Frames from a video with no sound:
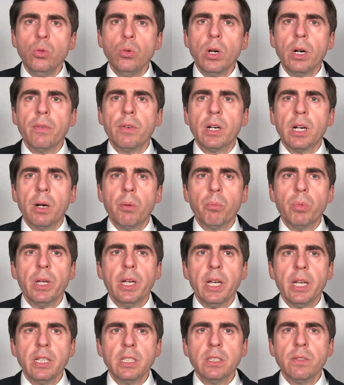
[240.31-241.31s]
do have a
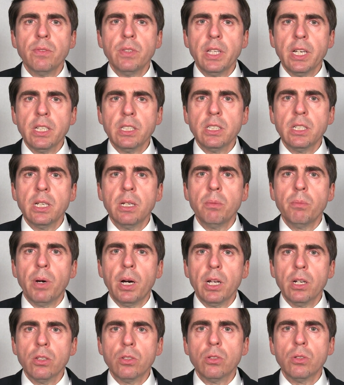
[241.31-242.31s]
comprehensive testing and
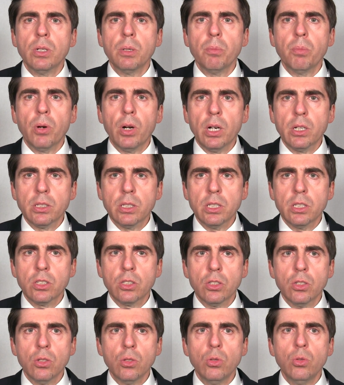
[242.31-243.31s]
monitoring
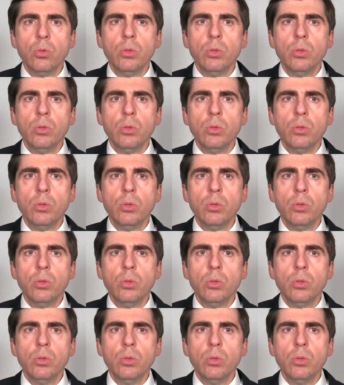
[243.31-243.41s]
process